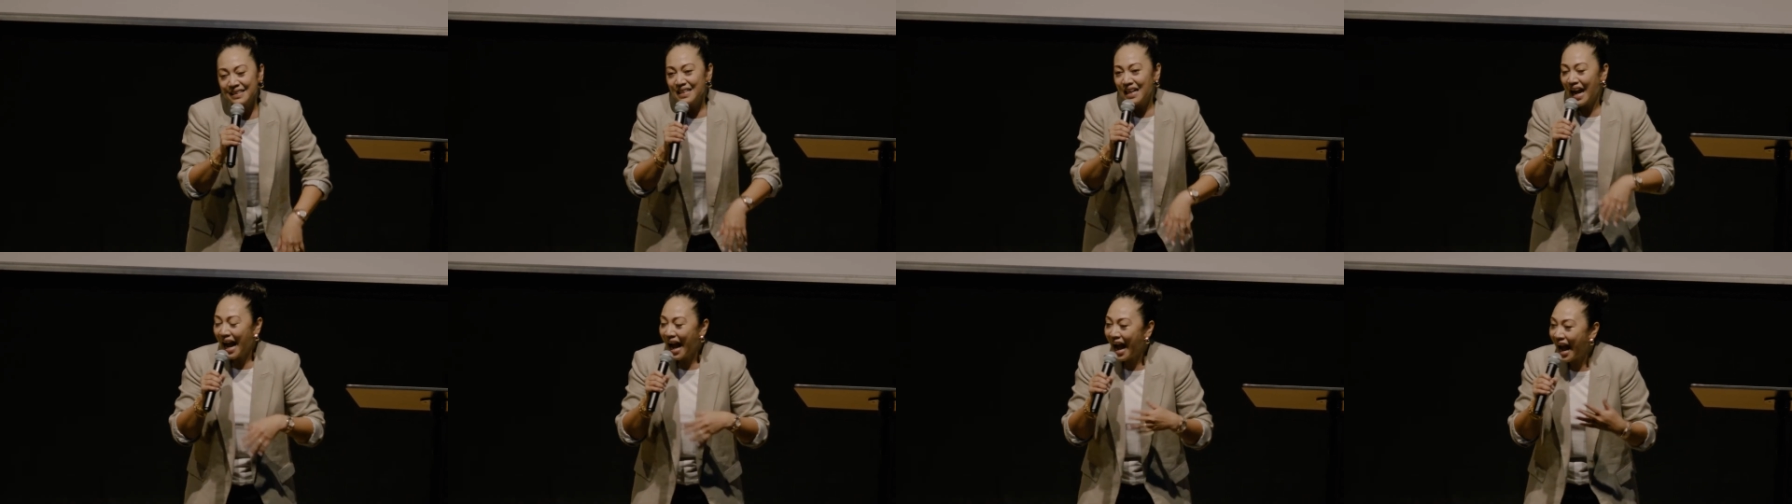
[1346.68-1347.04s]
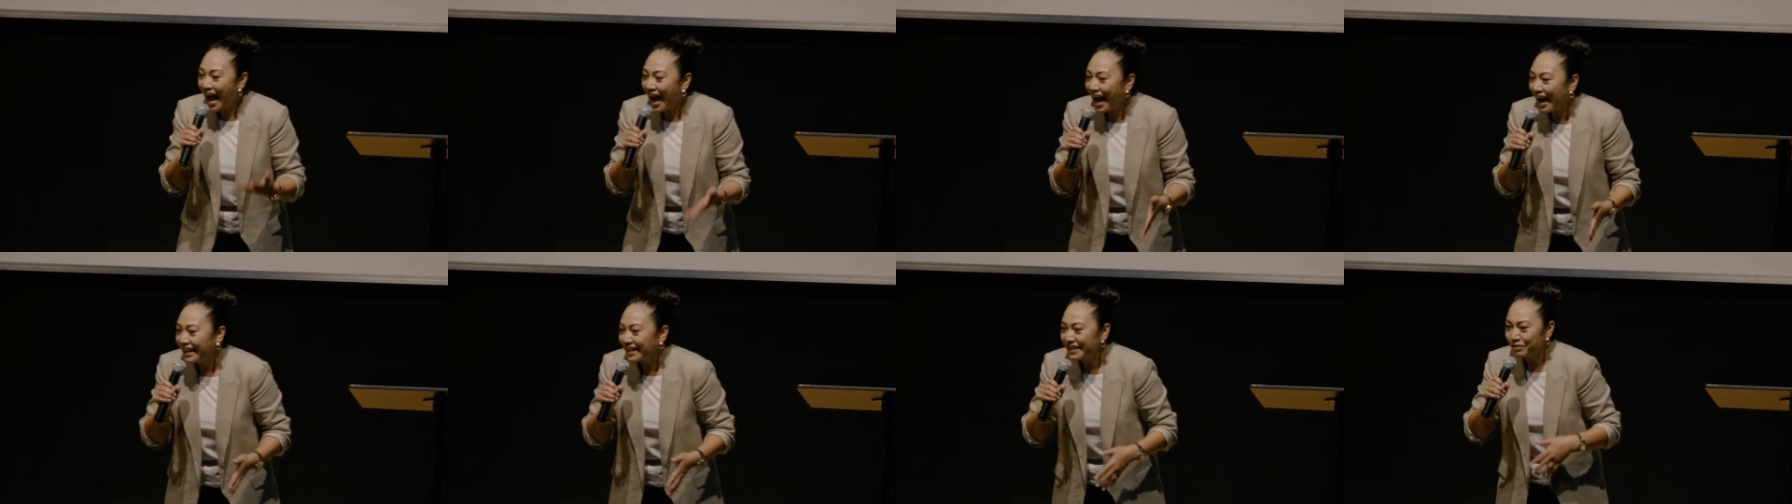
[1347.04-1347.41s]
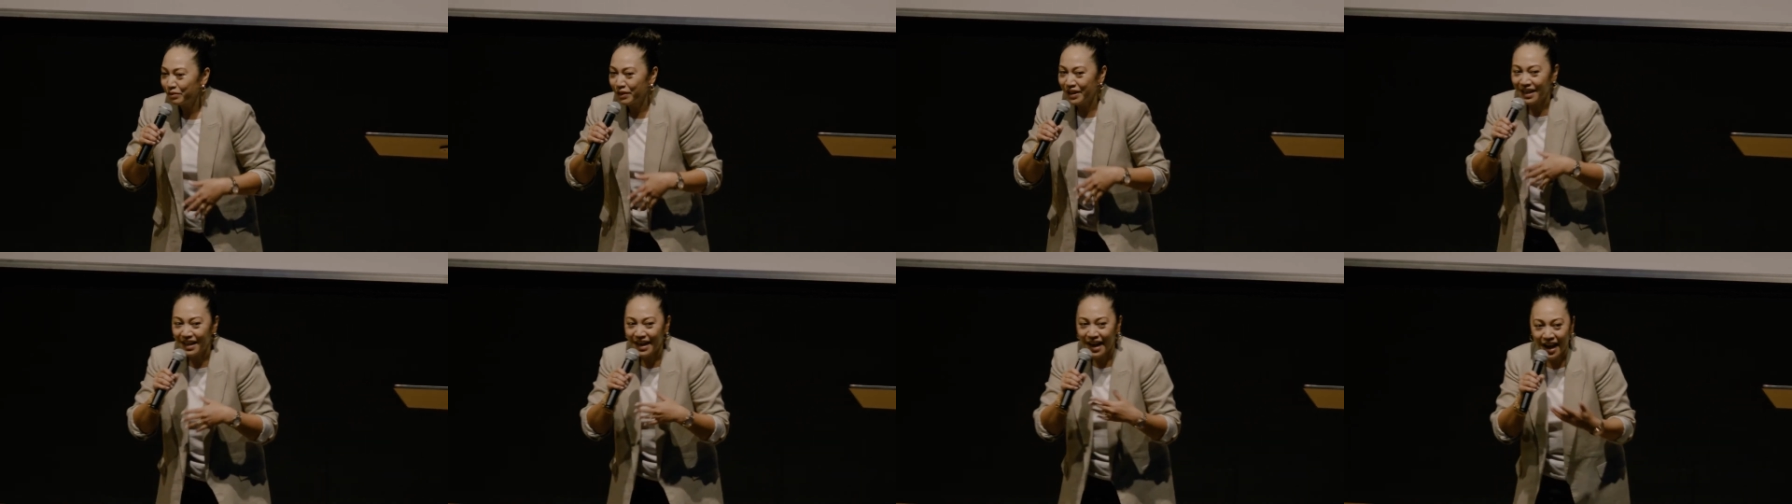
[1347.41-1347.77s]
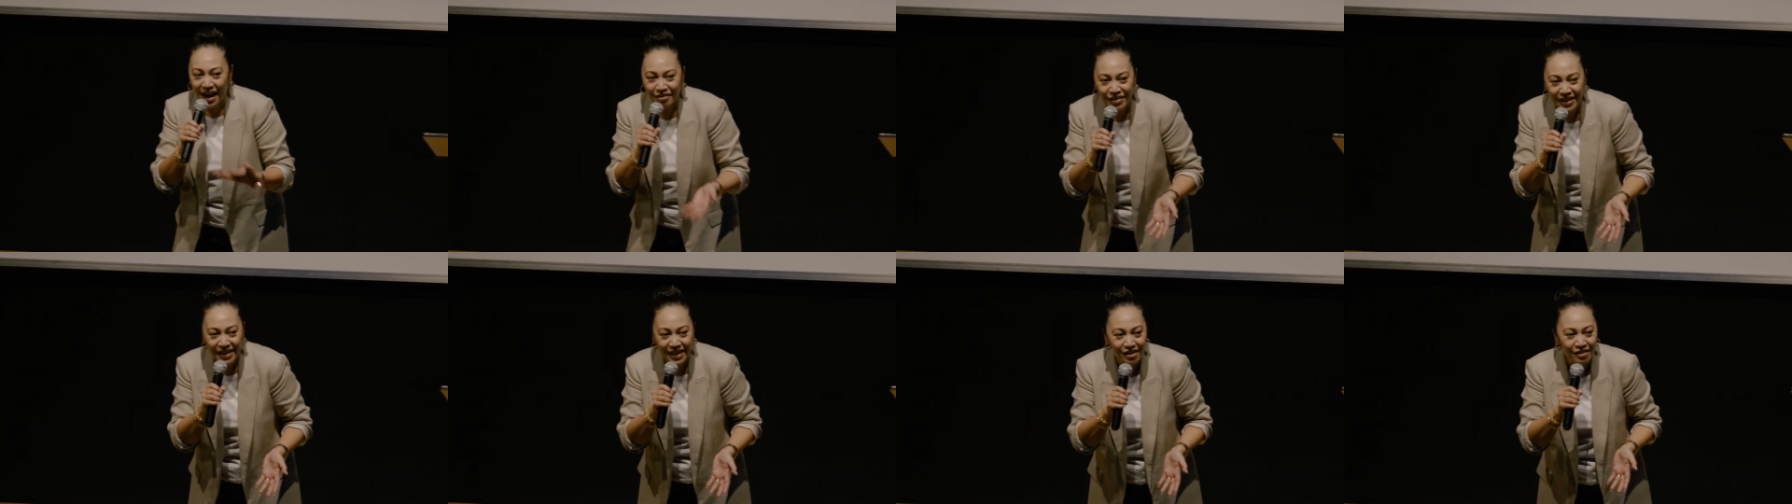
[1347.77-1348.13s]
heart, we
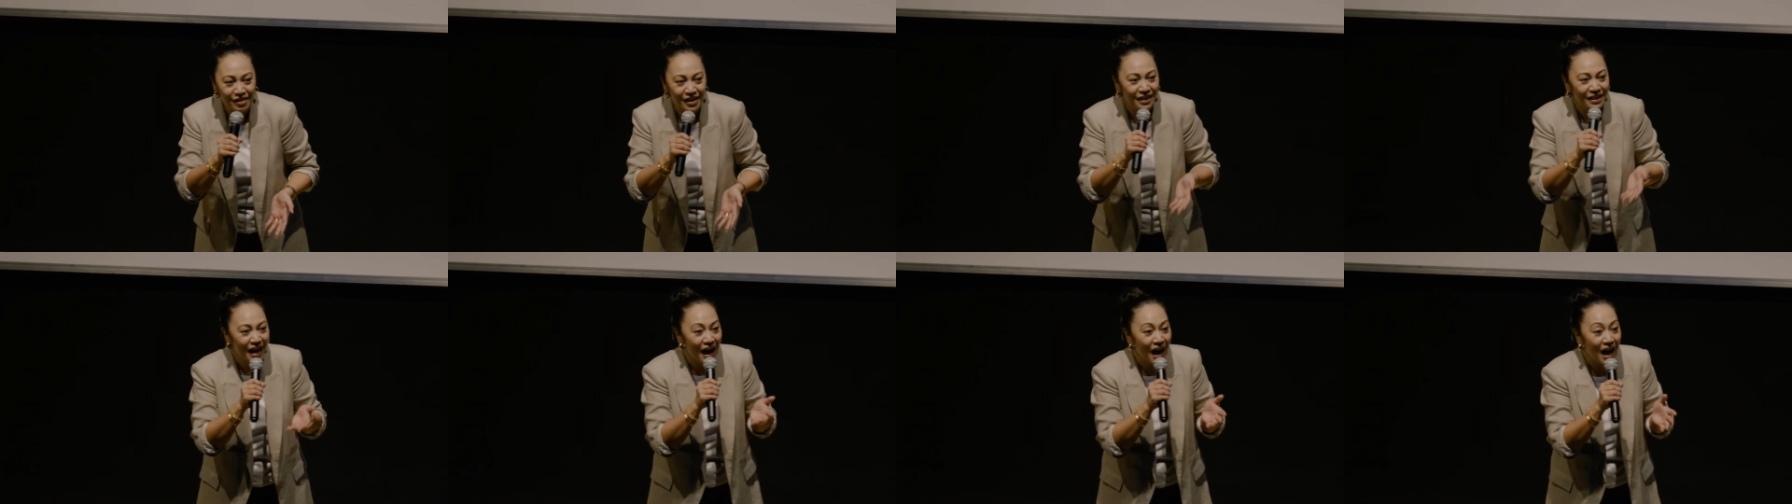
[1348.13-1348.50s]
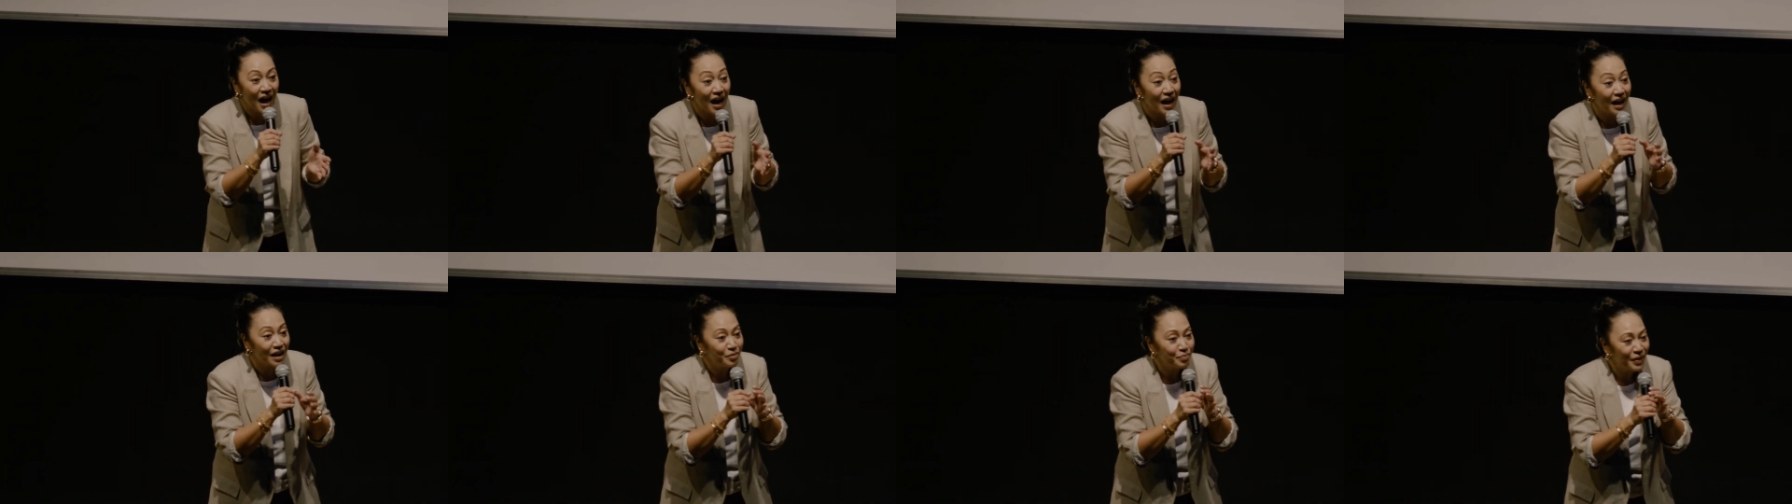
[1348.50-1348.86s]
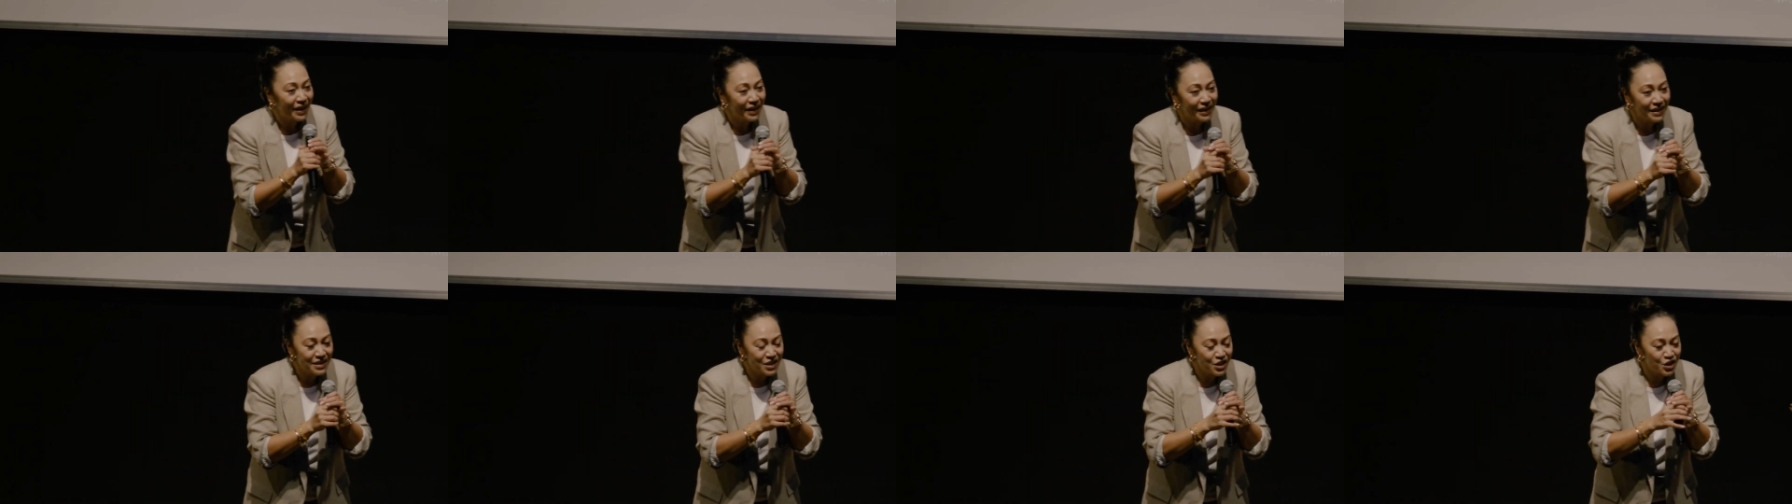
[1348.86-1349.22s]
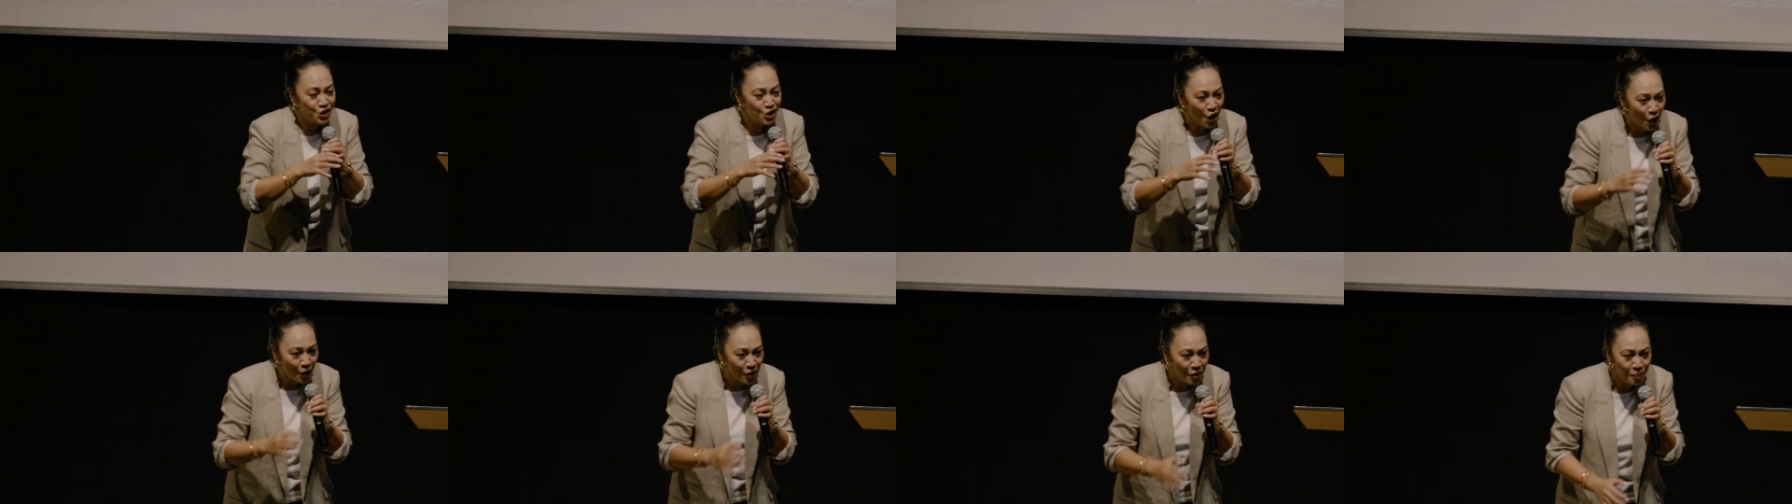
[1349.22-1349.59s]
love hearing the heart, but it's
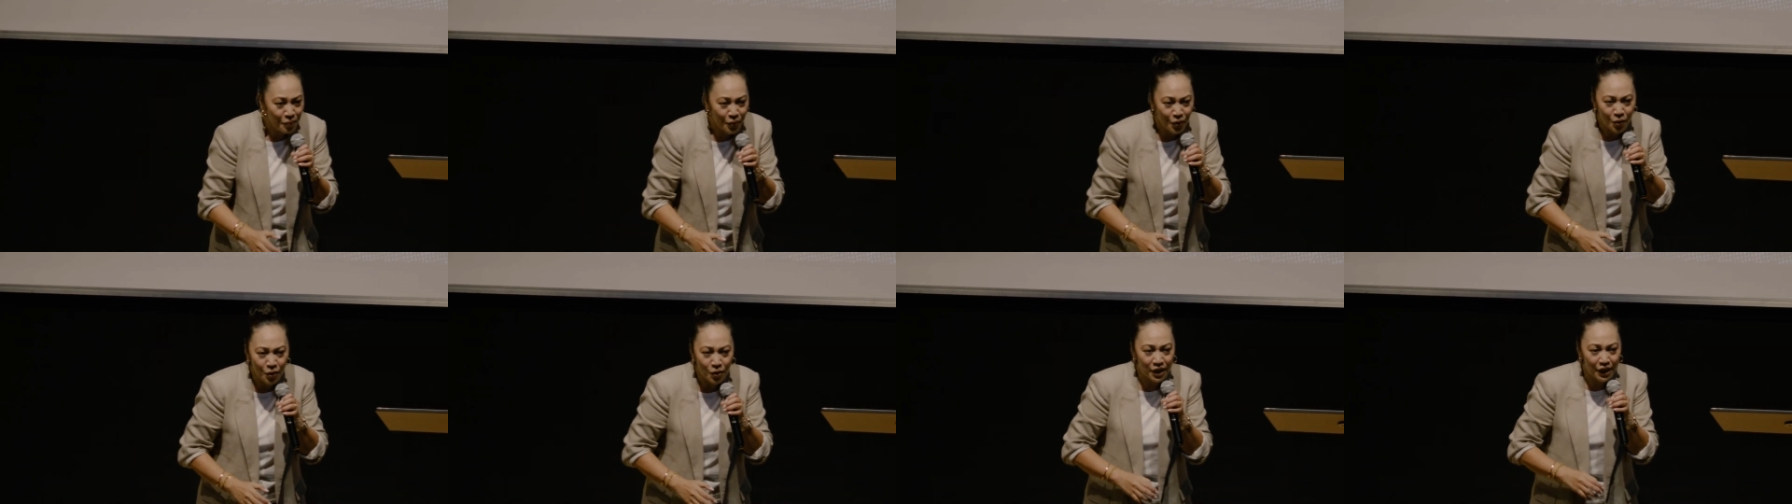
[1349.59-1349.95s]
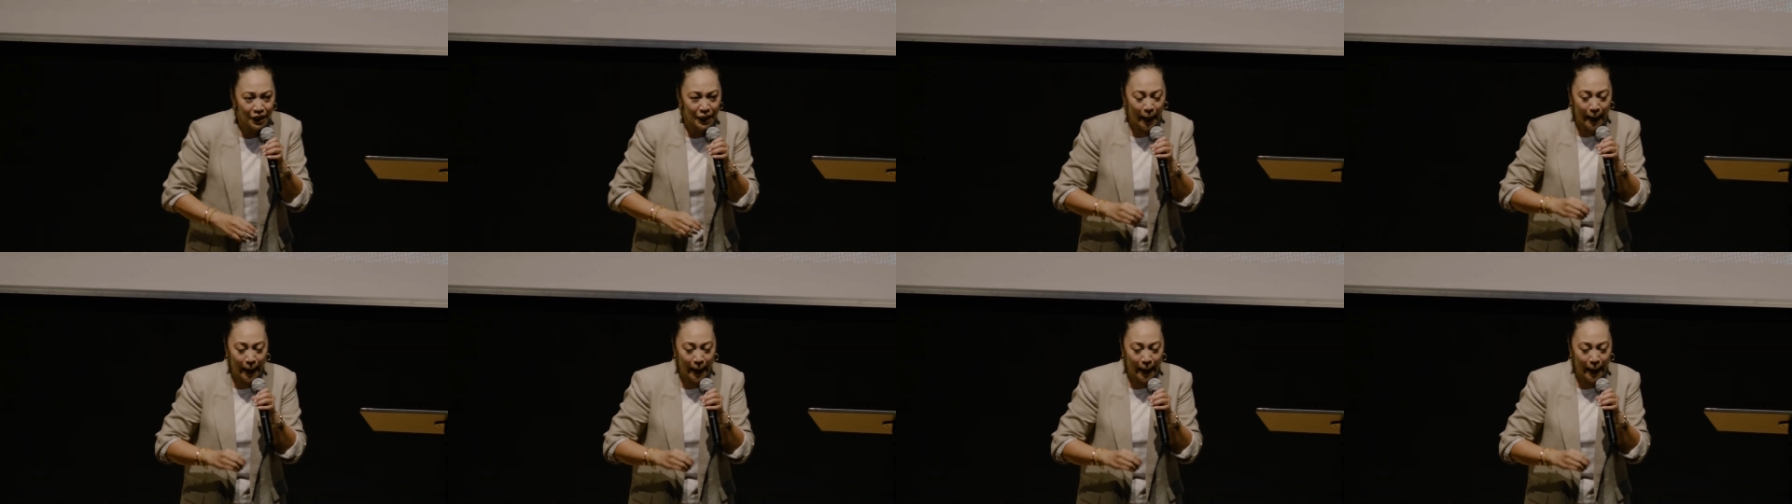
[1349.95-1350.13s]
so important.